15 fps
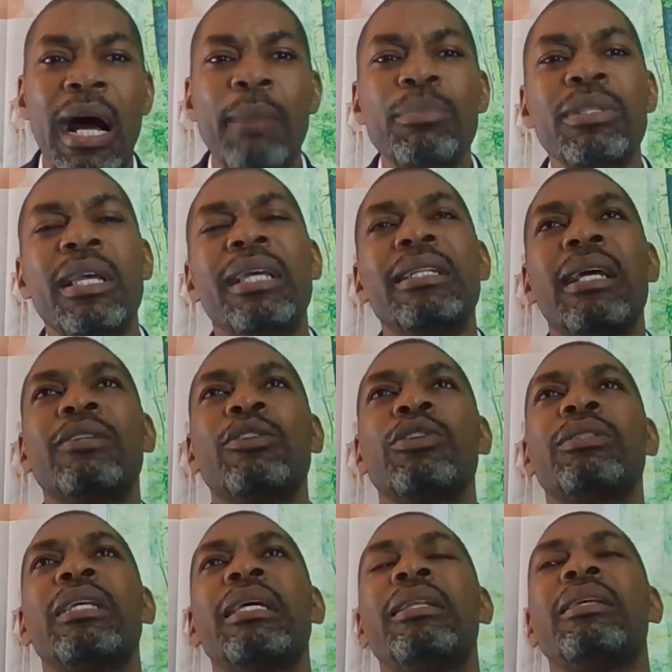I'm saying that to
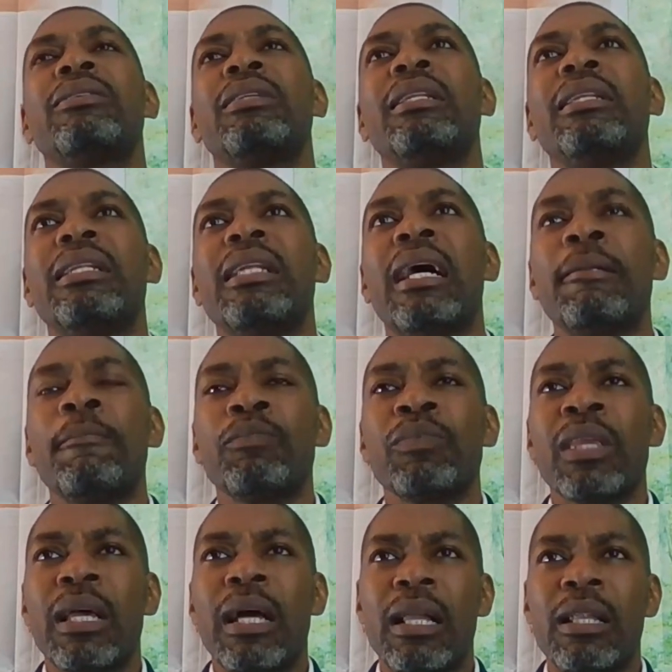say this, Cindy, that
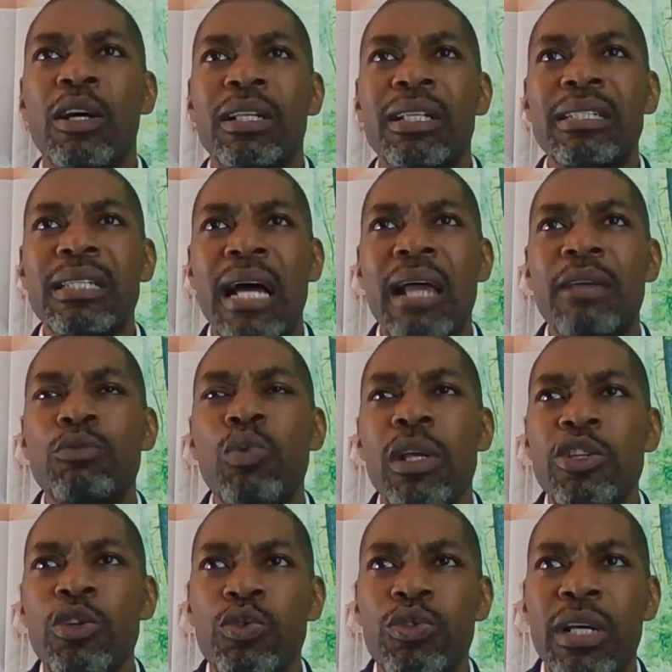a lot of times
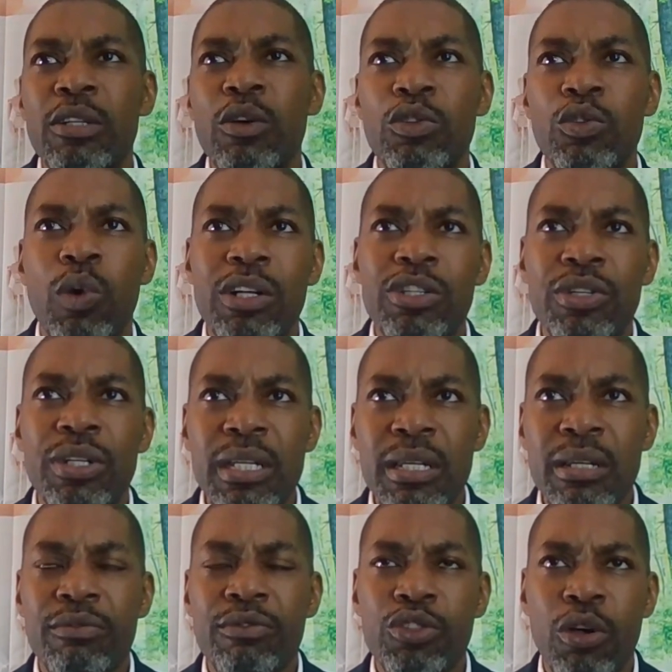when you set out to
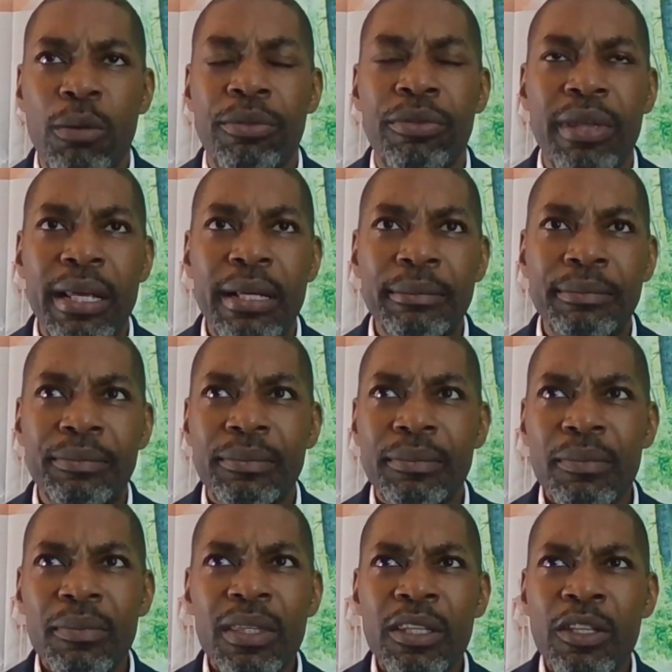achieve something,
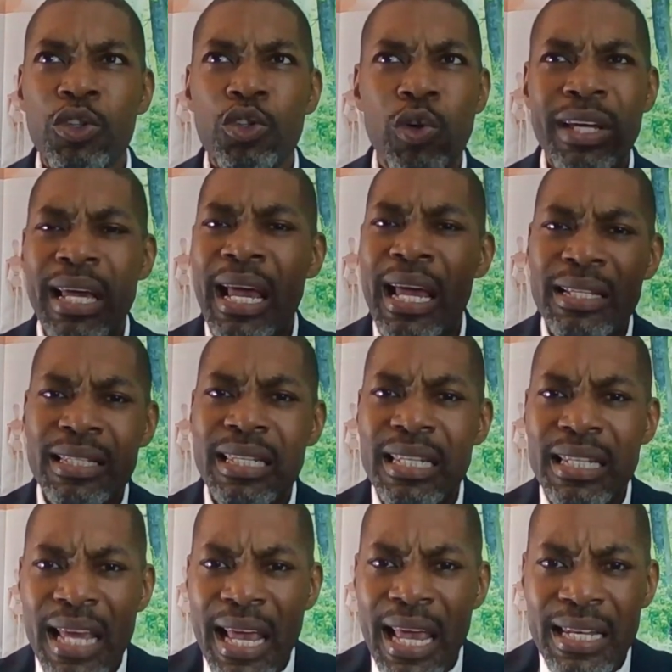you can't
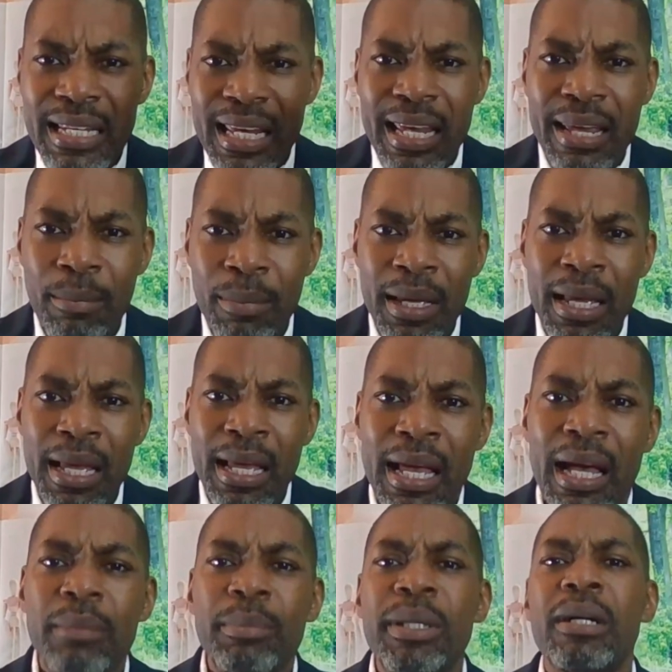see the end game.
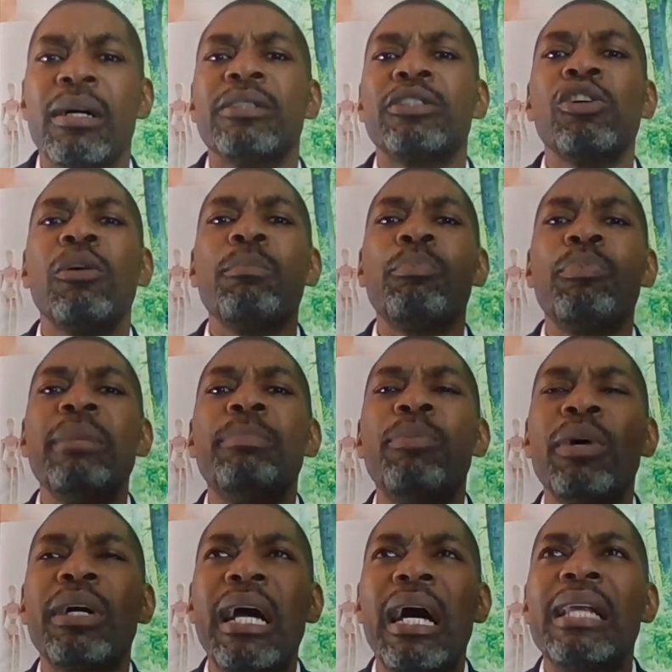And because some
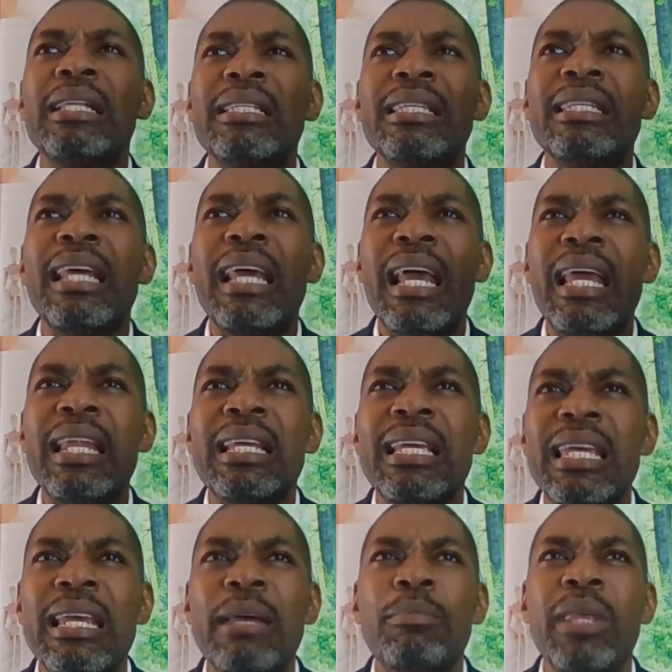people can't see the end
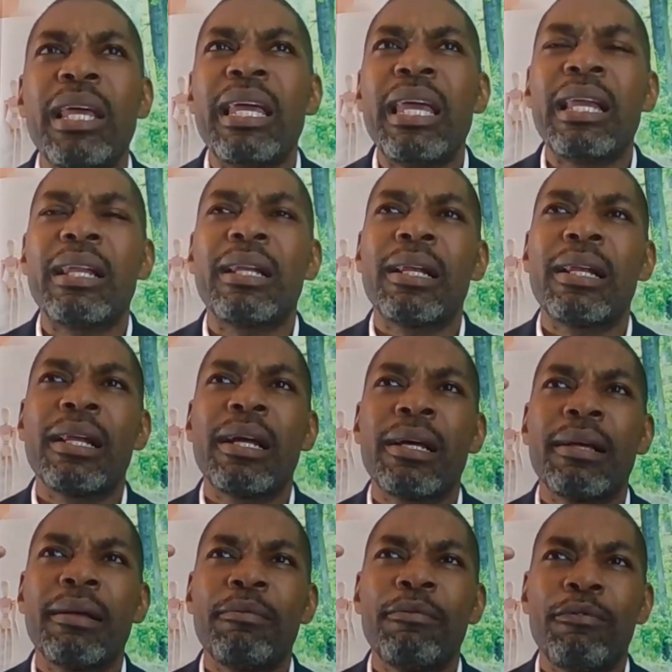game, they get
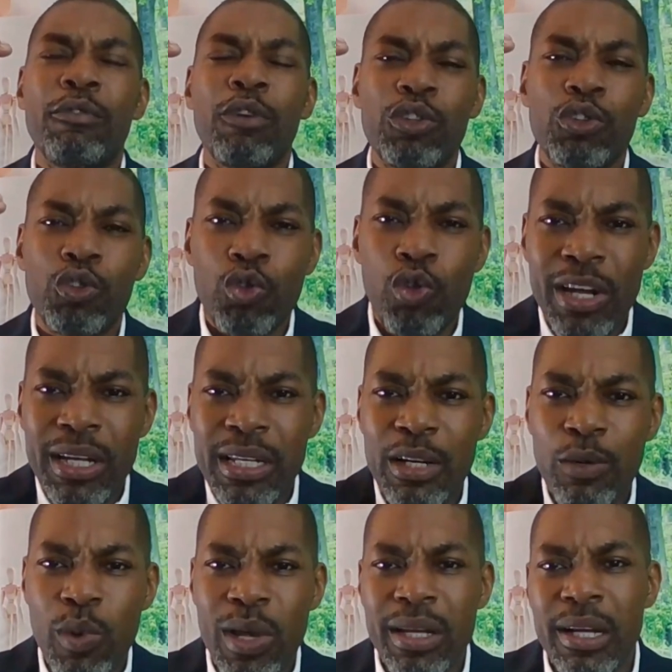
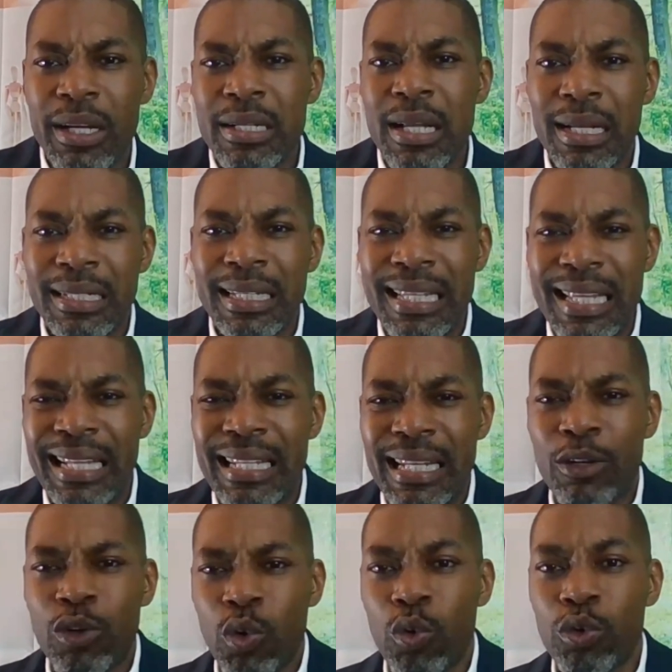frustrated when they're not
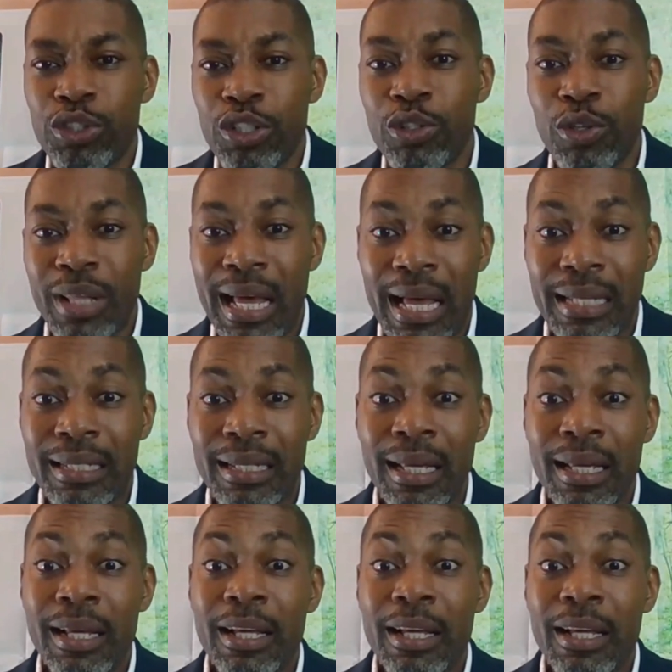getting closer to that.